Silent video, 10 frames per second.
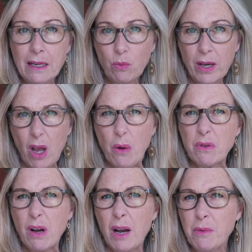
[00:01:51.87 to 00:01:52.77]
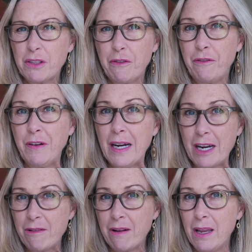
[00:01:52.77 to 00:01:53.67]
whether I, w I was
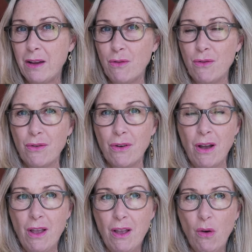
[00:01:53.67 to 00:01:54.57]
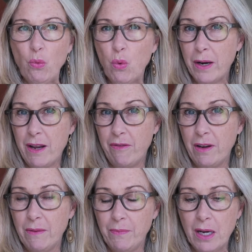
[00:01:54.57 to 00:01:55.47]
fiery or whatever.